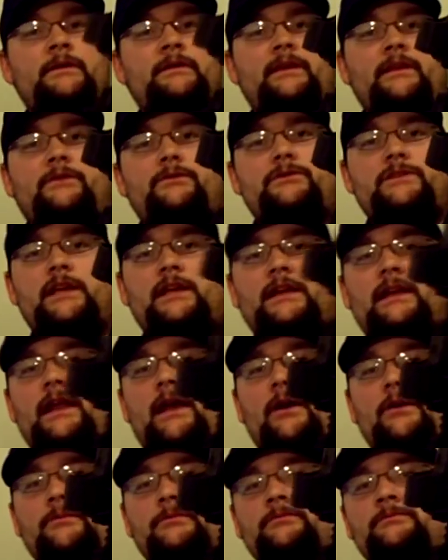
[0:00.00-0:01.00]
Thanks for checking it
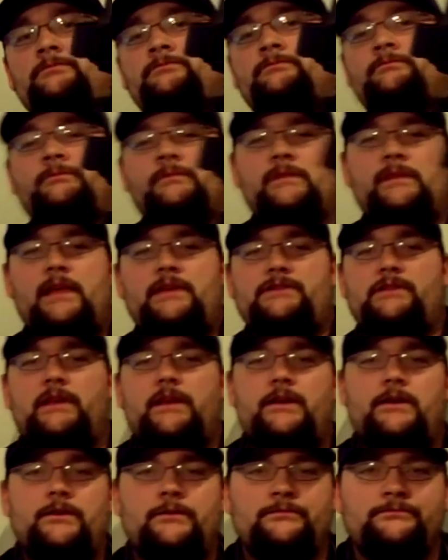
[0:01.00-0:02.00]
out. Catch you
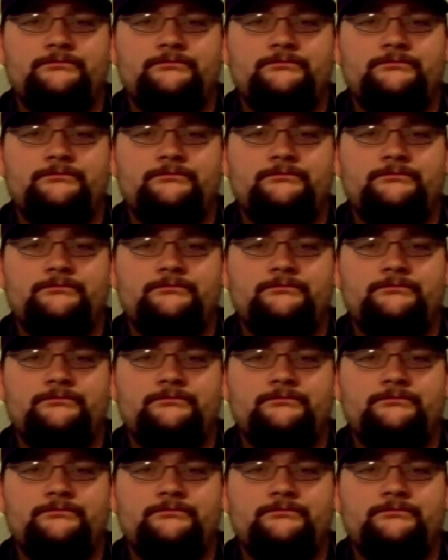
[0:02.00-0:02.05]
later.